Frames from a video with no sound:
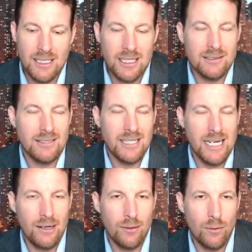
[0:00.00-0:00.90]
And I
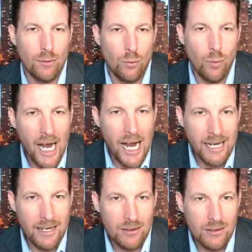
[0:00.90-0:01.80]
say, why?
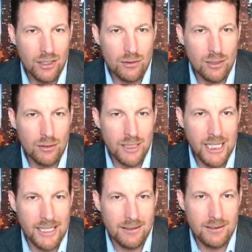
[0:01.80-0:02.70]
You don't
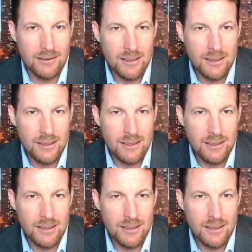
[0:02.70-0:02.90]
need it.